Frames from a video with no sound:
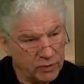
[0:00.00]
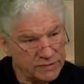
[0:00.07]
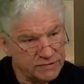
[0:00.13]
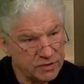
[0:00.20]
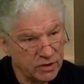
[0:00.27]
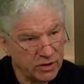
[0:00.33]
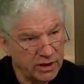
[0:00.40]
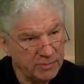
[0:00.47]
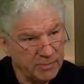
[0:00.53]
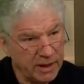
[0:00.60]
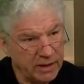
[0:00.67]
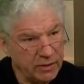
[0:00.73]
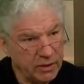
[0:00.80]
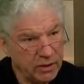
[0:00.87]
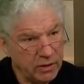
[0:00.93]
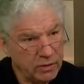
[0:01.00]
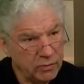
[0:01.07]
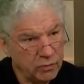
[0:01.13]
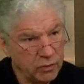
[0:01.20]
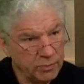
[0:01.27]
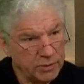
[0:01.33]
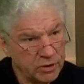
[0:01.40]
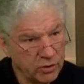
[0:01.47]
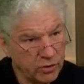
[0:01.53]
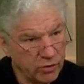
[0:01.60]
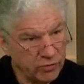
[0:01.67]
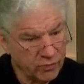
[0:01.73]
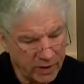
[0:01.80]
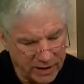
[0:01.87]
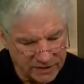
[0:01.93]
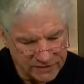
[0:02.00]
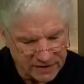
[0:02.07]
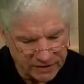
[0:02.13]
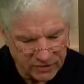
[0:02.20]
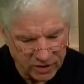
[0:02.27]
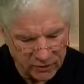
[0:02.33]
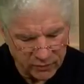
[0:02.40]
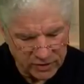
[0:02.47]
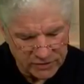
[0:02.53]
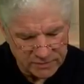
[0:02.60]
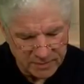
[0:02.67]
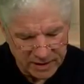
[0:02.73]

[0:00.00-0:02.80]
What's an R A? My rheumatoid arthritis, I thought it was.